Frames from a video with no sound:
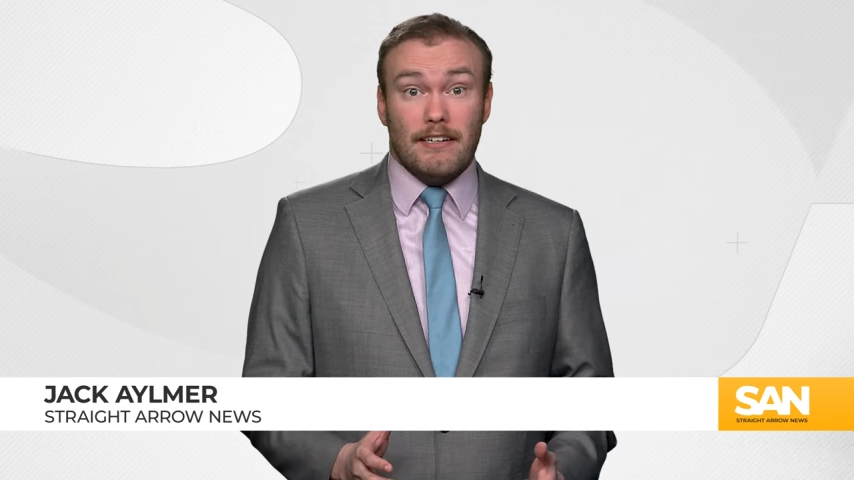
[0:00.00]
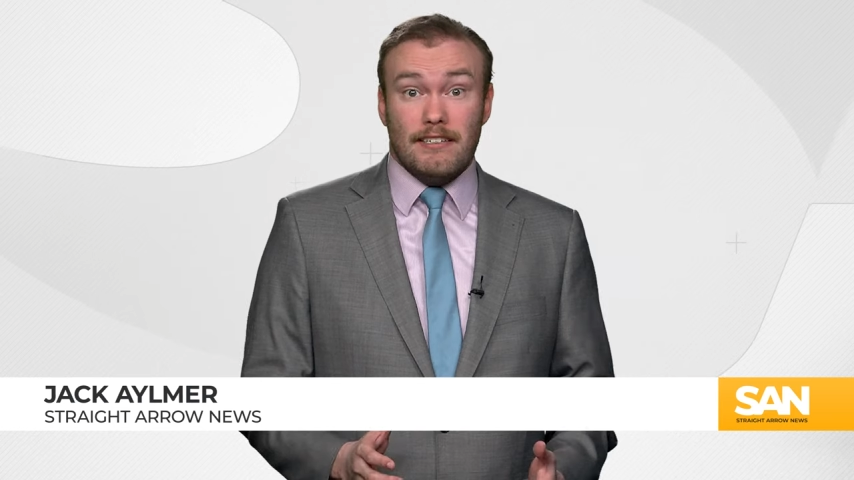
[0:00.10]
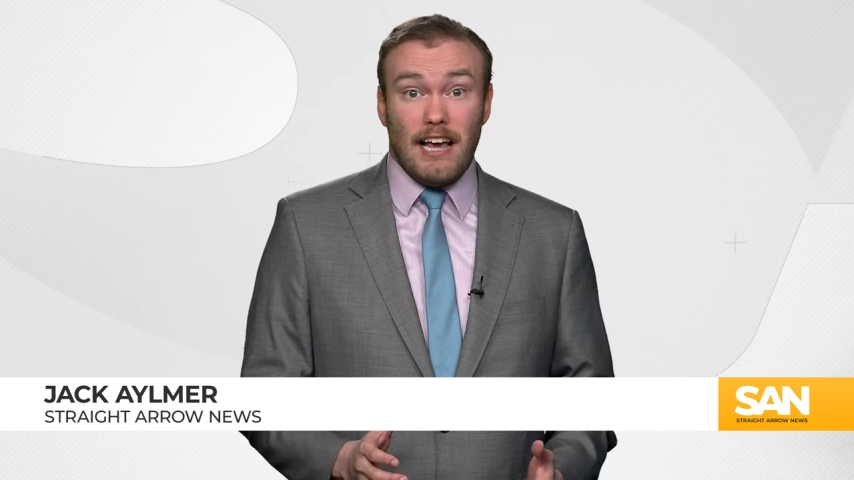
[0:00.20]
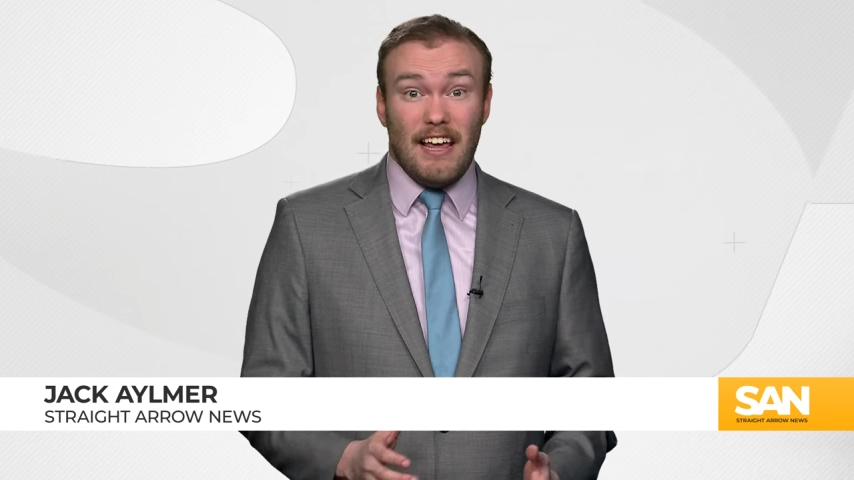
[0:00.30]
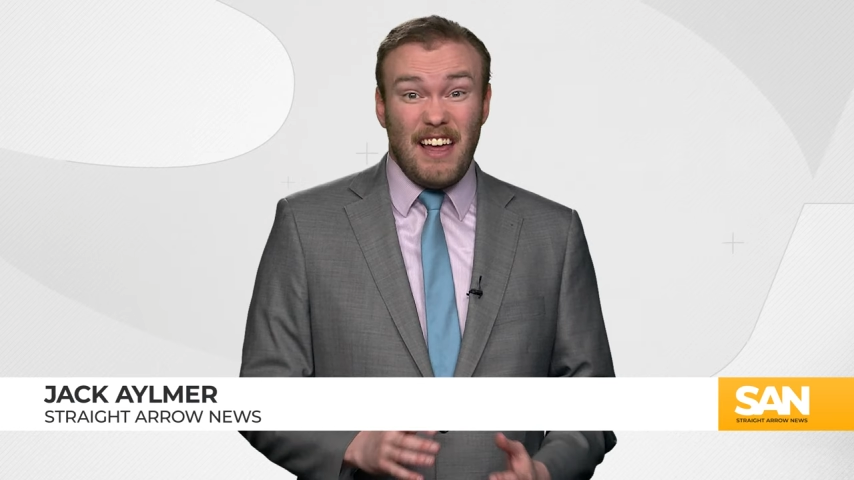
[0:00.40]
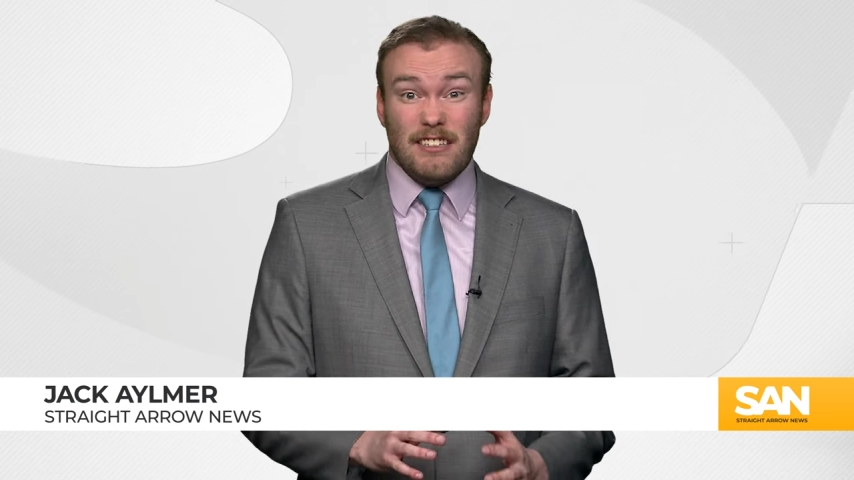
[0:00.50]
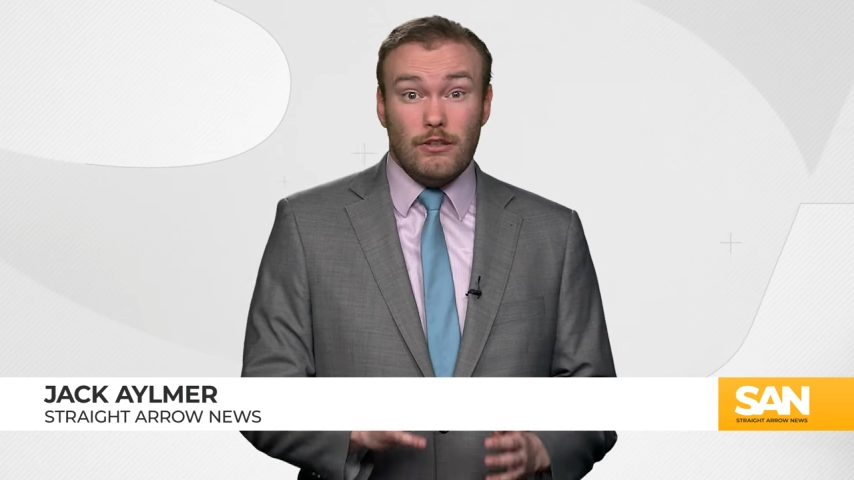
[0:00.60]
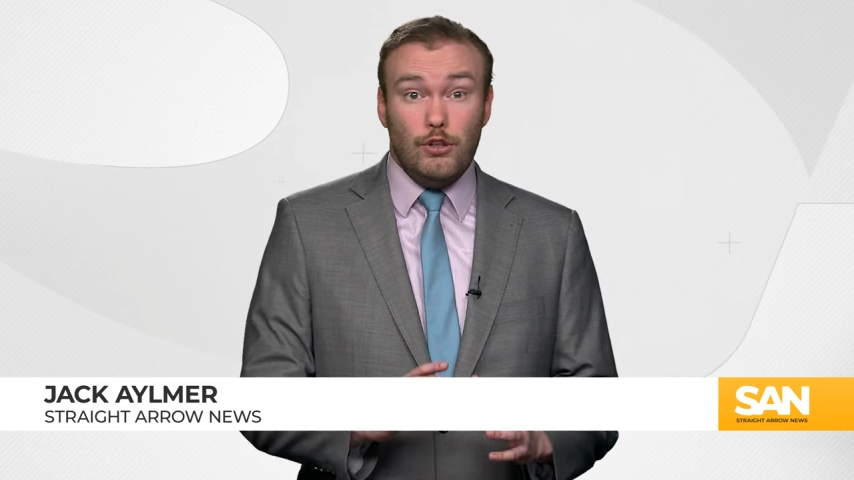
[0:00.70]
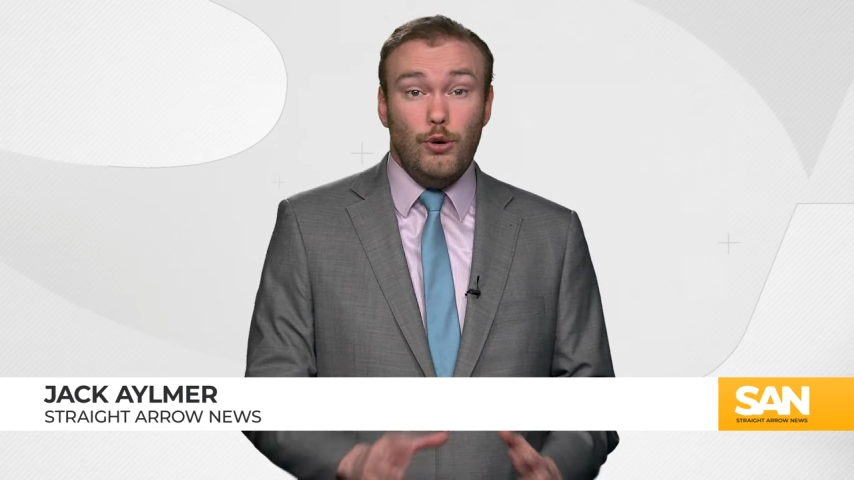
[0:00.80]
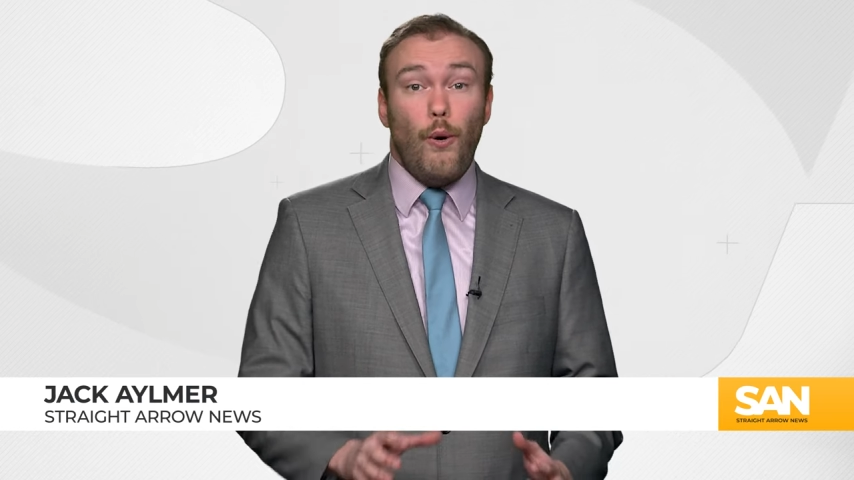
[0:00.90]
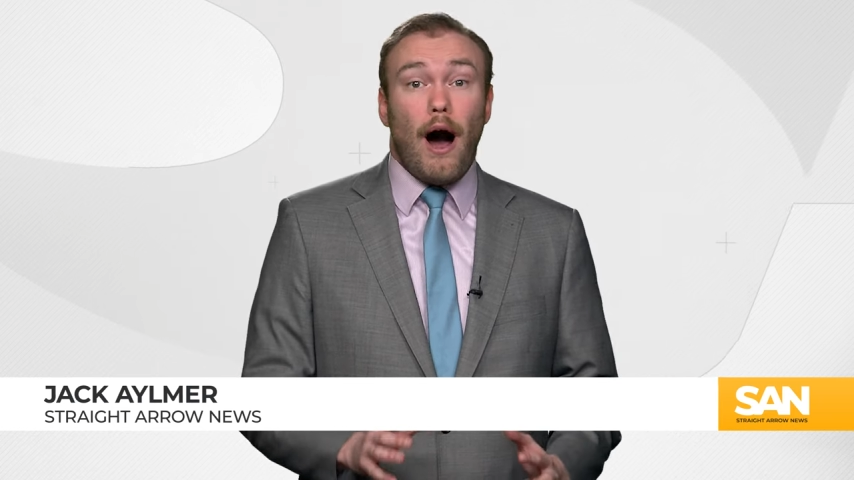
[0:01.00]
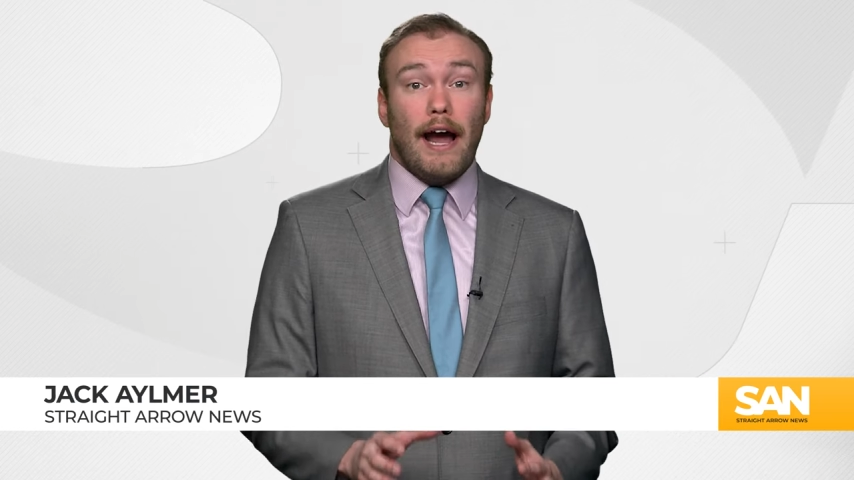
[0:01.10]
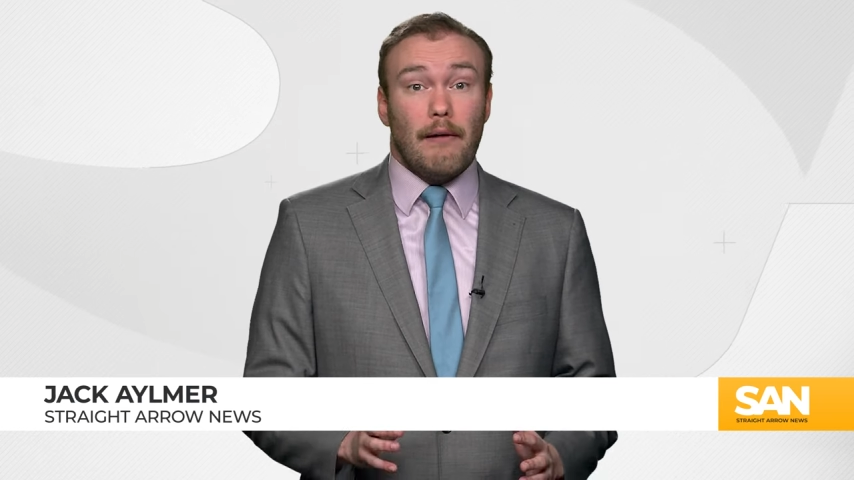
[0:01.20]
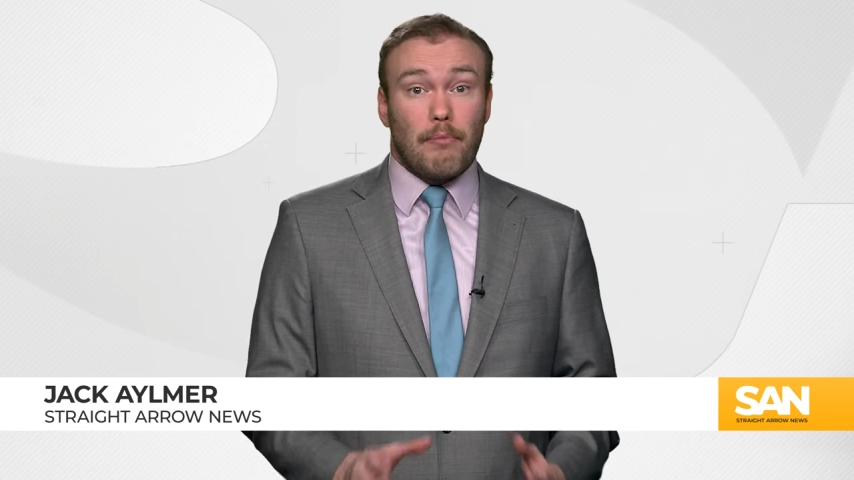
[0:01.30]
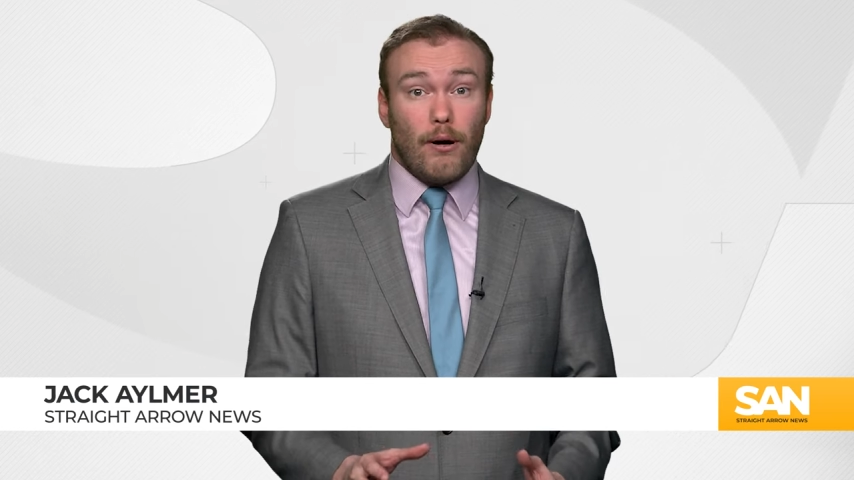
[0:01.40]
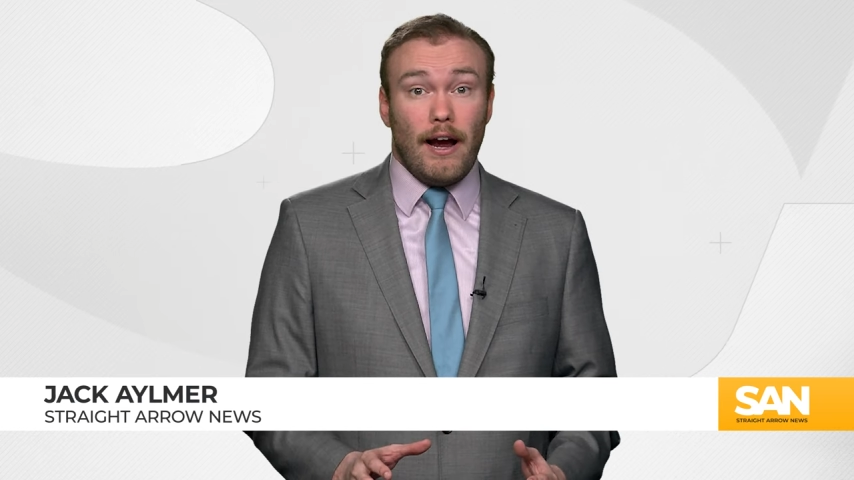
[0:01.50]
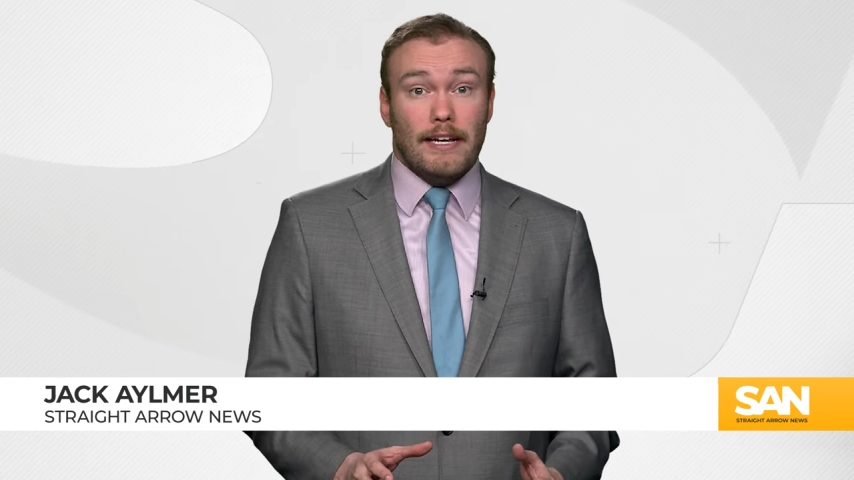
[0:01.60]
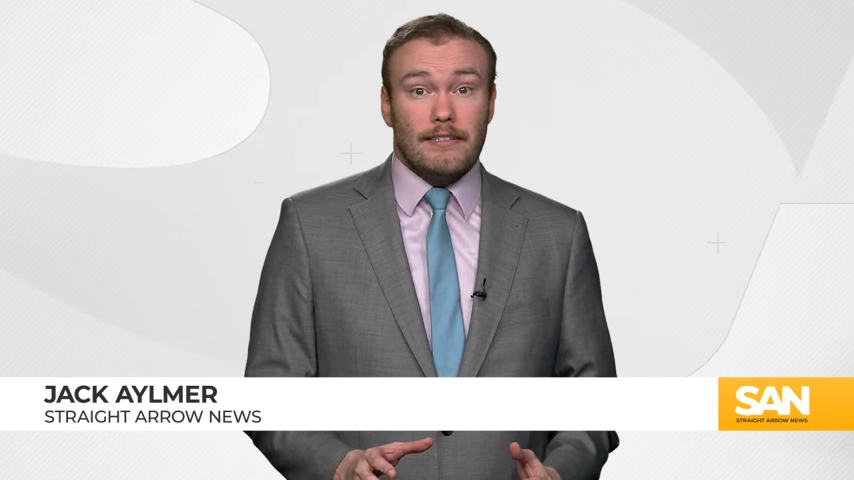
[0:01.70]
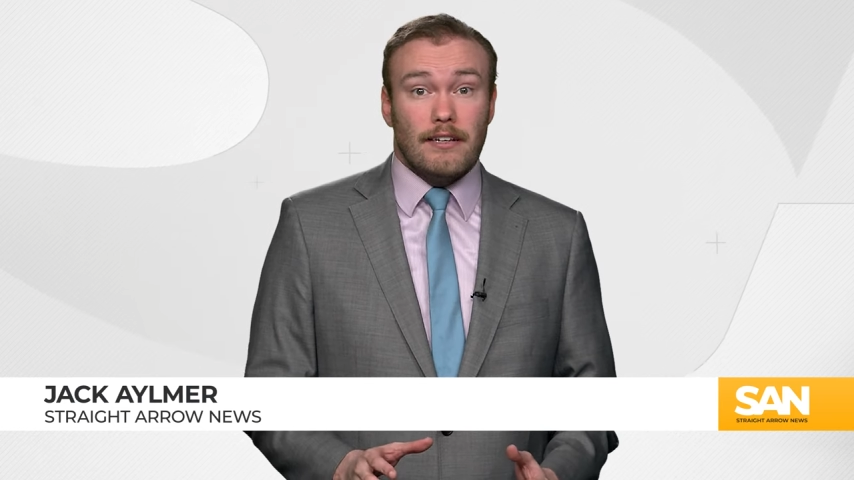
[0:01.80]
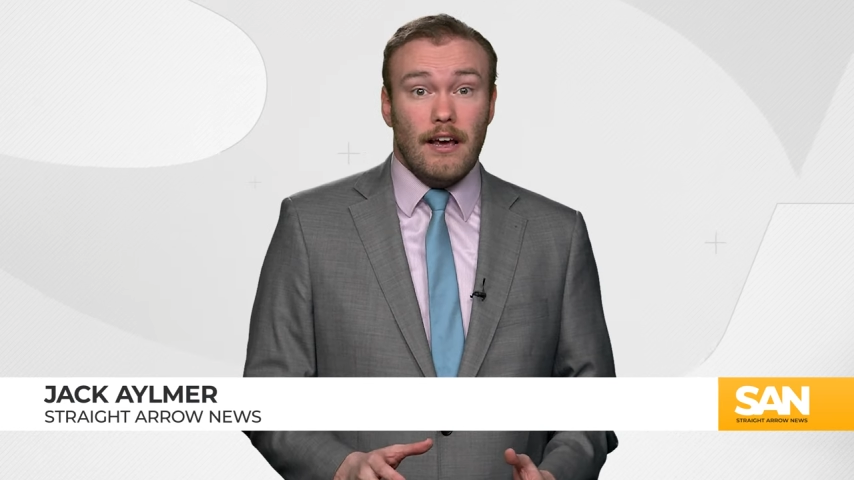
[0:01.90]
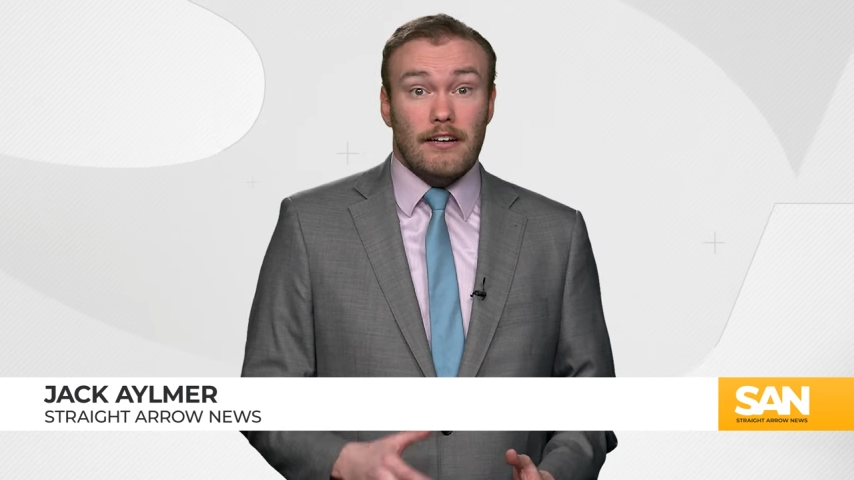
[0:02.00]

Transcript: to say that's too high a price,